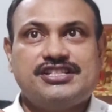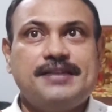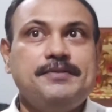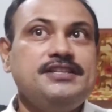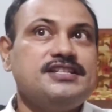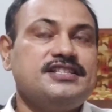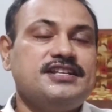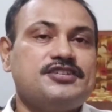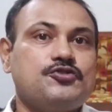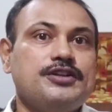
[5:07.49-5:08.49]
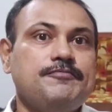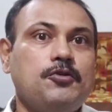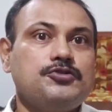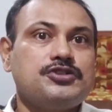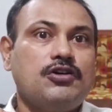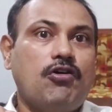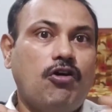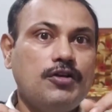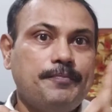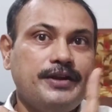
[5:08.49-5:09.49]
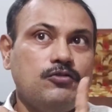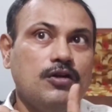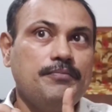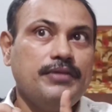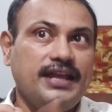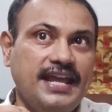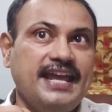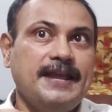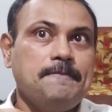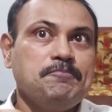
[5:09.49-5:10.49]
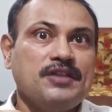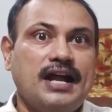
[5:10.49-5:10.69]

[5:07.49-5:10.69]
That means the restoring force on pendulum A